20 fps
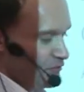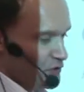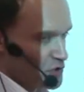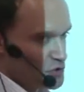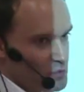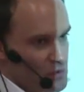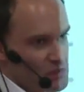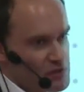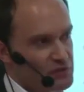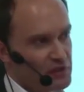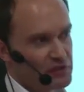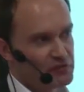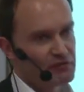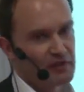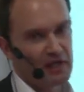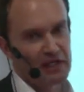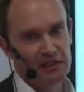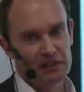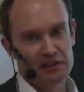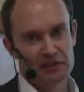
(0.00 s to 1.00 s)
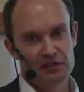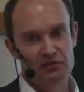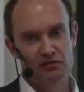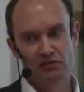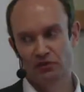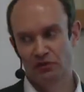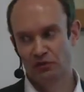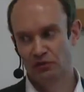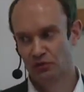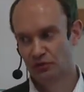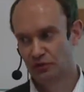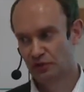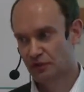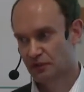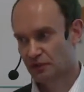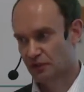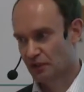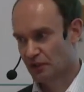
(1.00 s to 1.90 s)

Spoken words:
which was not finally concluded